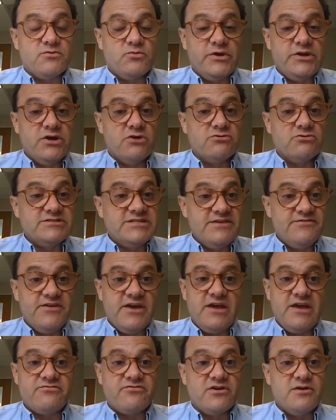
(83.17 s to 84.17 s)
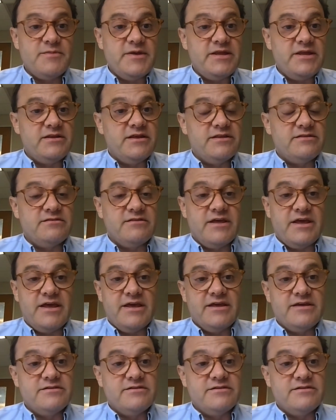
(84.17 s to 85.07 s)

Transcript: we don't deviate from it, and